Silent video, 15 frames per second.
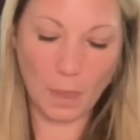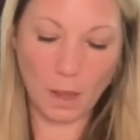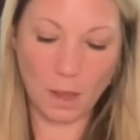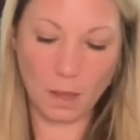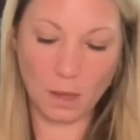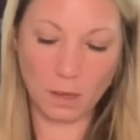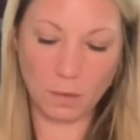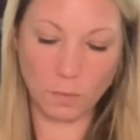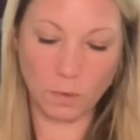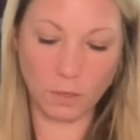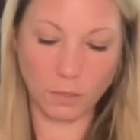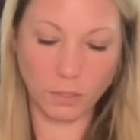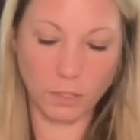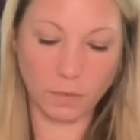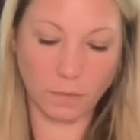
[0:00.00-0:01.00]
uh, in
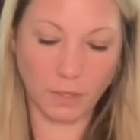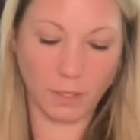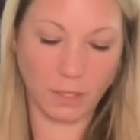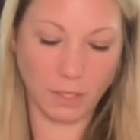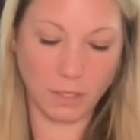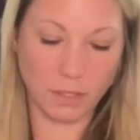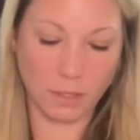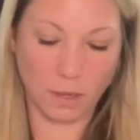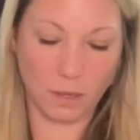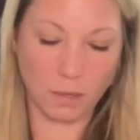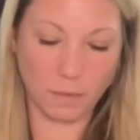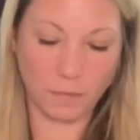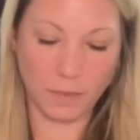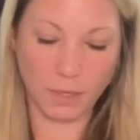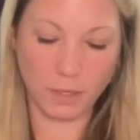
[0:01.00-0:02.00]
order to release all
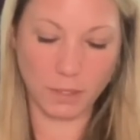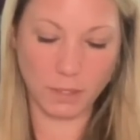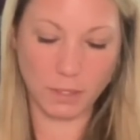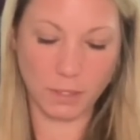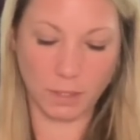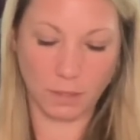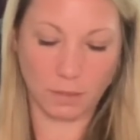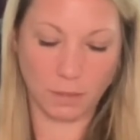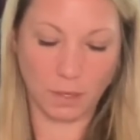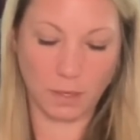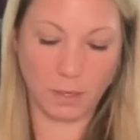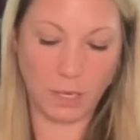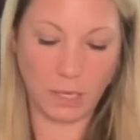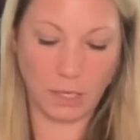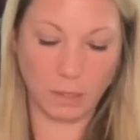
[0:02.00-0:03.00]
of this and
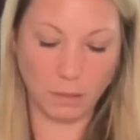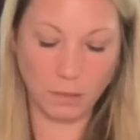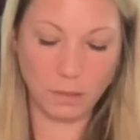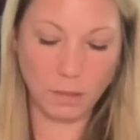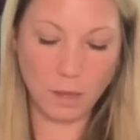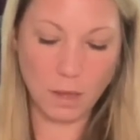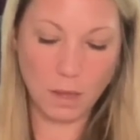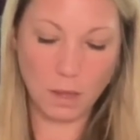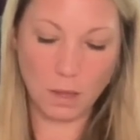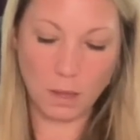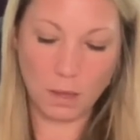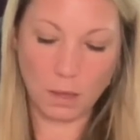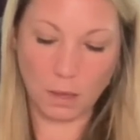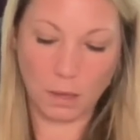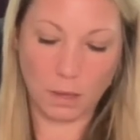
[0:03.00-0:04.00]
and heal
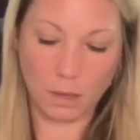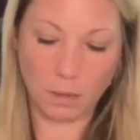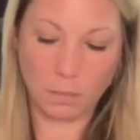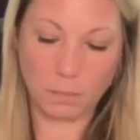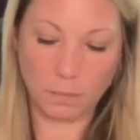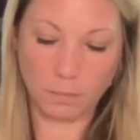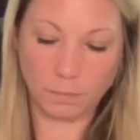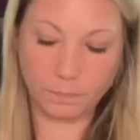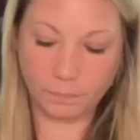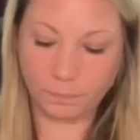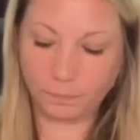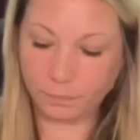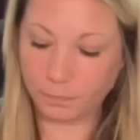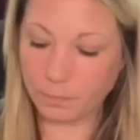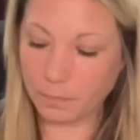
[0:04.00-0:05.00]
um,
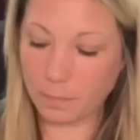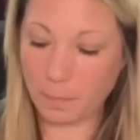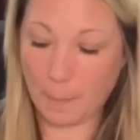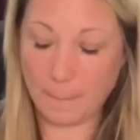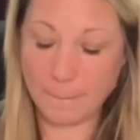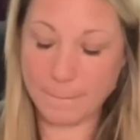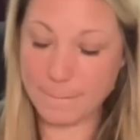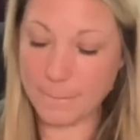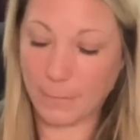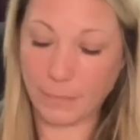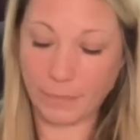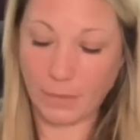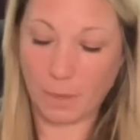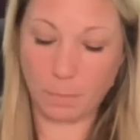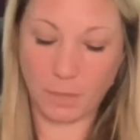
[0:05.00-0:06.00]

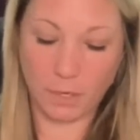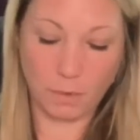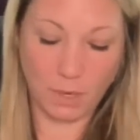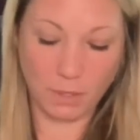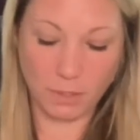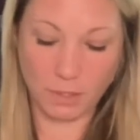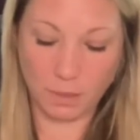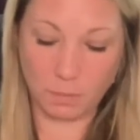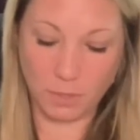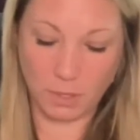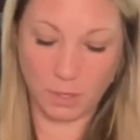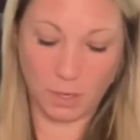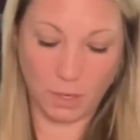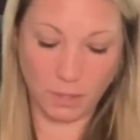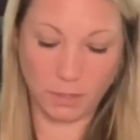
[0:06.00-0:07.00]
but you got someone
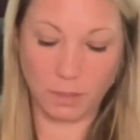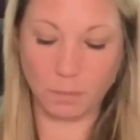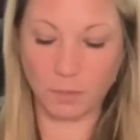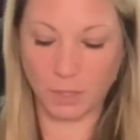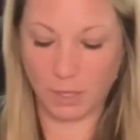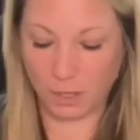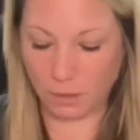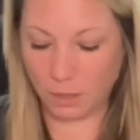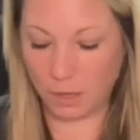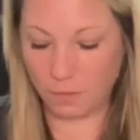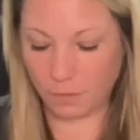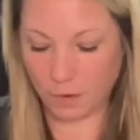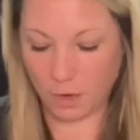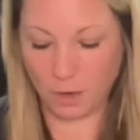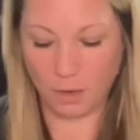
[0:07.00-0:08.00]
awesome look at
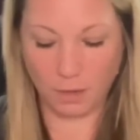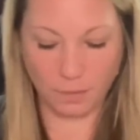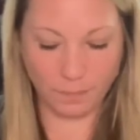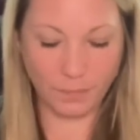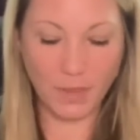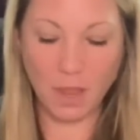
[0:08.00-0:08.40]
love call